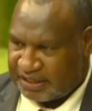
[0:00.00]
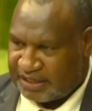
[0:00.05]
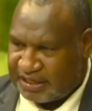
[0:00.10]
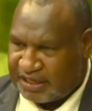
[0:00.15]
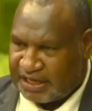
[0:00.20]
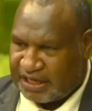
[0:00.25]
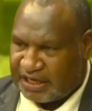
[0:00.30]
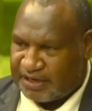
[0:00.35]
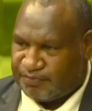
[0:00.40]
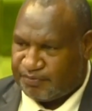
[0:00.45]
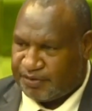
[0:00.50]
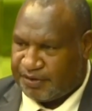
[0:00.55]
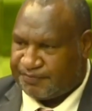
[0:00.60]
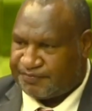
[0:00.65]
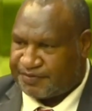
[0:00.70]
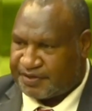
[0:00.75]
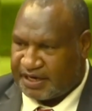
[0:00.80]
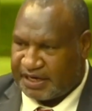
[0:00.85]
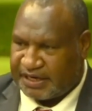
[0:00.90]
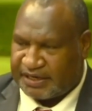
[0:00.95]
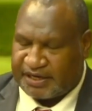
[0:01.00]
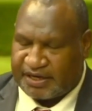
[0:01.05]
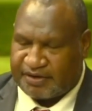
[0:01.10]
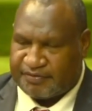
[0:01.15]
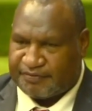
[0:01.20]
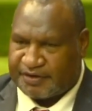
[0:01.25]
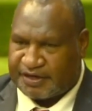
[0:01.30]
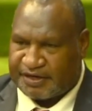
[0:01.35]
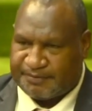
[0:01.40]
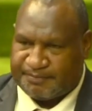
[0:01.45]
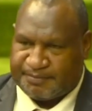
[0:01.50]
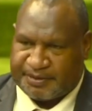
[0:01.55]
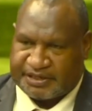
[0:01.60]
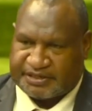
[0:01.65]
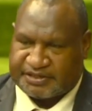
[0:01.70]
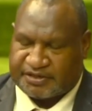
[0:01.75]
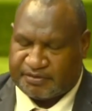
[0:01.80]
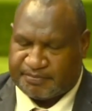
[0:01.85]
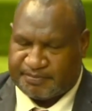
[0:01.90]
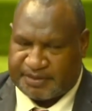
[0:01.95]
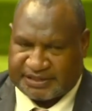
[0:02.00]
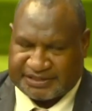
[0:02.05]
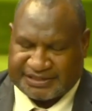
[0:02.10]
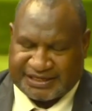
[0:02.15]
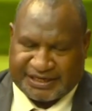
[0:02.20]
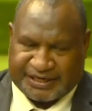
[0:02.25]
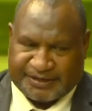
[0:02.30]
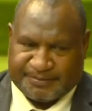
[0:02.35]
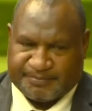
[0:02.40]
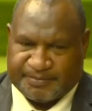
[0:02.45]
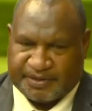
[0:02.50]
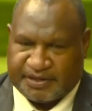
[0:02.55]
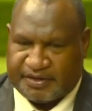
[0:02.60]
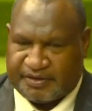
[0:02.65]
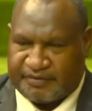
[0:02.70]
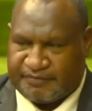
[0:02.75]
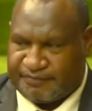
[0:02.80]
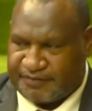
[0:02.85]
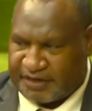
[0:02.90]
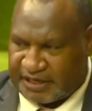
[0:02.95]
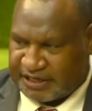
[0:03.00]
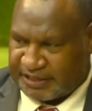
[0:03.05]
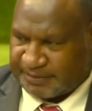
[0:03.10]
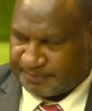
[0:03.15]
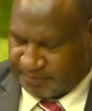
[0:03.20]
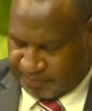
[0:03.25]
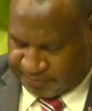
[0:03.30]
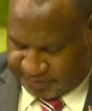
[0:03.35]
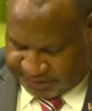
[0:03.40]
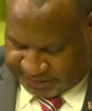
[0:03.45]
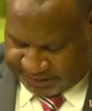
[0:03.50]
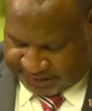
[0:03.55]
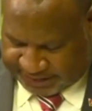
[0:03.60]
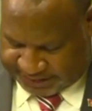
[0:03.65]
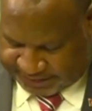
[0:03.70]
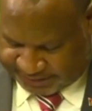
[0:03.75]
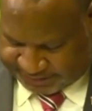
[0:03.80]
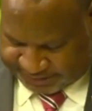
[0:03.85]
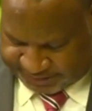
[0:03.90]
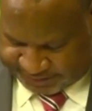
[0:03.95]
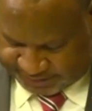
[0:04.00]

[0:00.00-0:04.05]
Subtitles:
and we've tried our very best to maintain funding recurrent